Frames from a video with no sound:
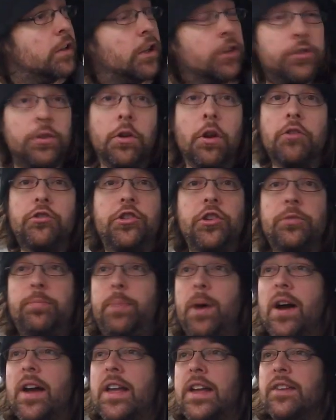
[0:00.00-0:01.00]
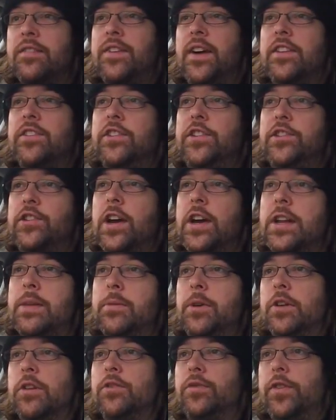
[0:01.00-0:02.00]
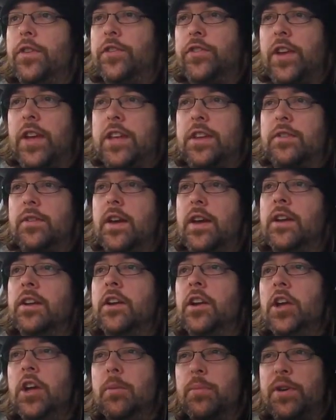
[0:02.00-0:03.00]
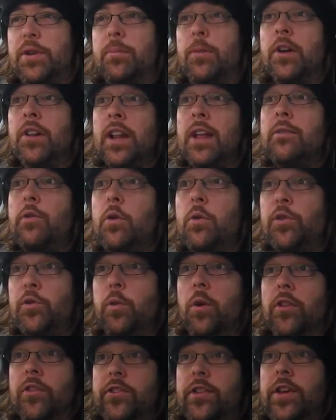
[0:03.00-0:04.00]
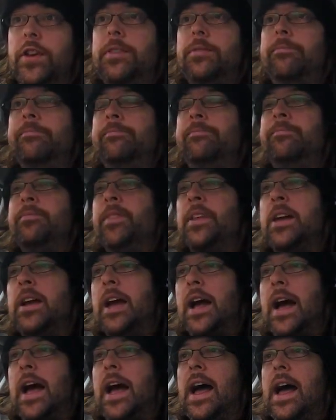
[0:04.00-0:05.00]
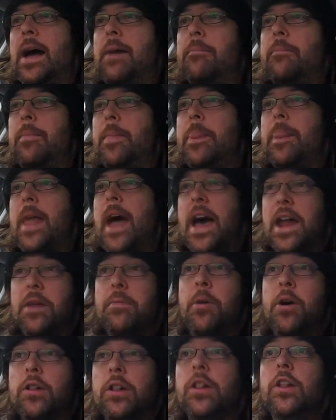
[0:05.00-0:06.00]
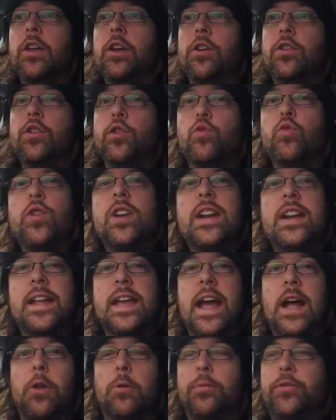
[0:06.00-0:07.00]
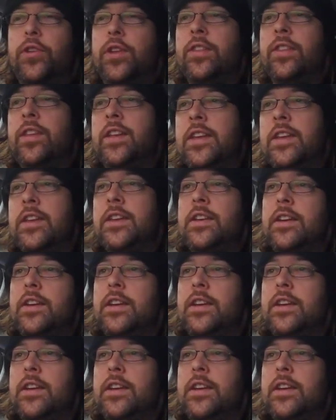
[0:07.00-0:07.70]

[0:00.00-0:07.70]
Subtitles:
So not just buying fancy shiny models for the sake of it, but a model I've always wanted, and a model that really helps in the